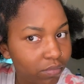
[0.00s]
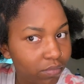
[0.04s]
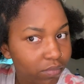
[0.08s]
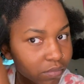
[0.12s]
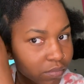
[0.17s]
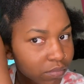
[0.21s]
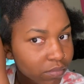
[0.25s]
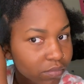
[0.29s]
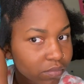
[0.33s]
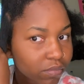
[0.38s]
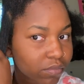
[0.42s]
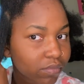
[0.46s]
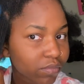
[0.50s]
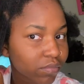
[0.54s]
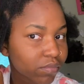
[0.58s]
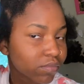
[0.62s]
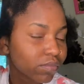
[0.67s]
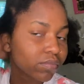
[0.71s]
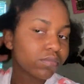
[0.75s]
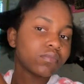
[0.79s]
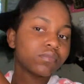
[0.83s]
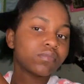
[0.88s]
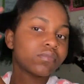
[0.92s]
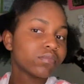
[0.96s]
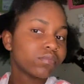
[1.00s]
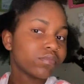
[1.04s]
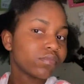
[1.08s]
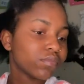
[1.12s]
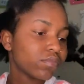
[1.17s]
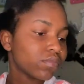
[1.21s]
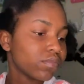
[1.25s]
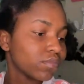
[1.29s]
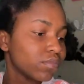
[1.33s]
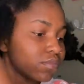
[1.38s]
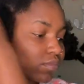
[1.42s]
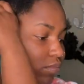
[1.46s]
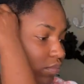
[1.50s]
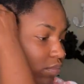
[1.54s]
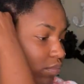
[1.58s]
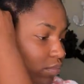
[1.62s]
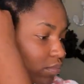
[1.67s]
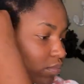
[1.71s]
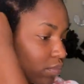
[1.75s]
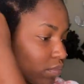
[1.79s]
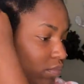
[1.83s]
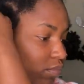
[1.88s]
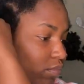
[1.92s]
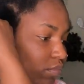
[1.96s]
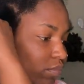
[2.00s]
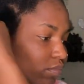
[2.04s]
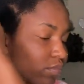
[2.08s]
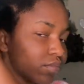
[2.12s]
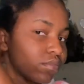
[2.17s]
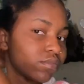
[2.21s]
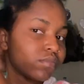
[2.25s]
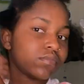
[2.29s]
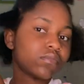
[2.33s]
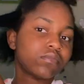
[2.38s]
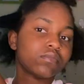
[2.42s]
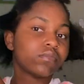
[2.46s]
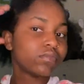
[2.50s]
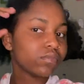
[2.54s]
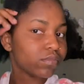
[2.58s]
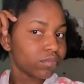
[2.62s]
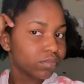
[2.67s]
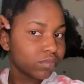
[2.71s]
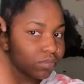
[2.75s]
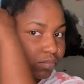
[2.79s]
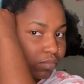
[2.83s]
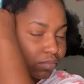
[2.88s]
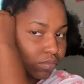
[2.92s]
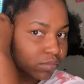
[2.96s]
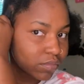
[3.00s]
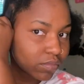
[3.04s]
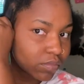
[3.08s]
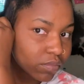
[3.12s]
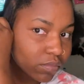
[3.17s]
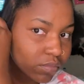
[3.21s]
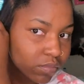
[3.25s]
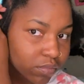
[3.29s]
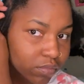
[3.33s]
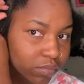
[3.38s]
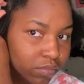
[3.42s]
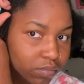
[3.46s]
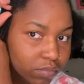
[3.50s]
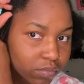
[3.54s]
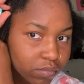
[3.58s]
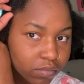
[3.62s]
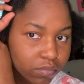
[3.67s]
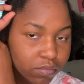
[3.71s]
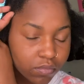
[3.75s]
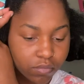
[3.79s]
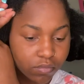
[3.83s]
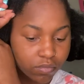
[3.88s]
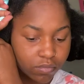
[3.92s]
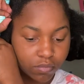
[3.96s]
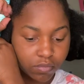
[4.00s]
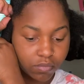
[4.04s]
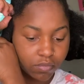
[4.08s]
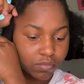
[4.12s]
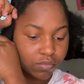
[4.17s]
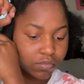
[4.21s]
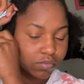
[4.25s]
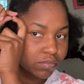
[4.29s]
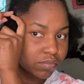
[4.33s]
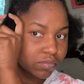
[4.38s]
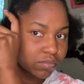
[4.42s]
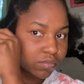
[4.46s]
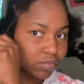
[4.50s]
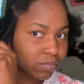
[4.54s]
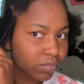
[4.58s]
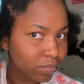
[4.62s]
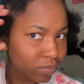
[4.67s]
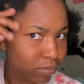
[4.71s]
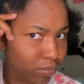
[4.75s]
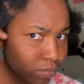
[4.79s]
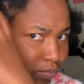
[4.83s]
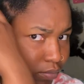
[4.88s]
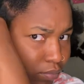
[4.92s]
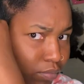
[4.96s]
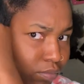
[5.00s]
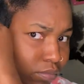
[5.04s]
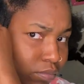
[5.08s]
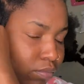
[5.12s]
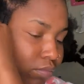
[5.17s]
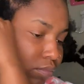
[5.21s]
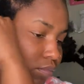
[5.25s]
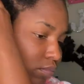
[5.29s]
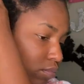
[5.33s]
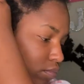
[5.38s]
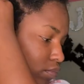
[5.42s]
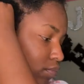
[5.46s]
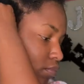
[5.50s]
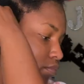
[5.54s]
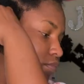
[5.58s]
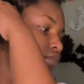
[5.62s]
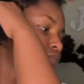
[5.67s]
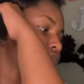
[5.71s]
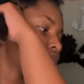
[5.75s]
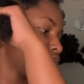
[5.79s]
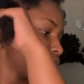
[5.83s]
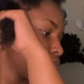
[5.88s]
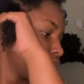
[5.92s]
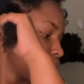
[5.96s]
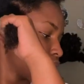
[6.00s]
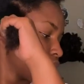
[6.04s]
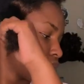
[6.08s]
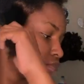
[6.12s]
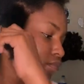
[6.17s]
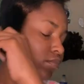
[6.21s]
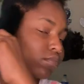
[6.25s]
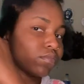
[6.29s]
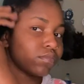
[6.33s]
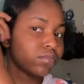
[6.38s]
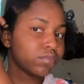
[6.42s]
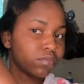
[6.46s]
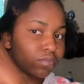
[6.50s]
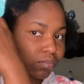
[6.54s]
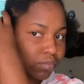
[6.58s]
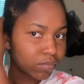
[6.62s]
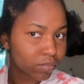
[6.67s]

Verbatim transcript: You pulled okay. It's three bonds. Oh, I think puffballs.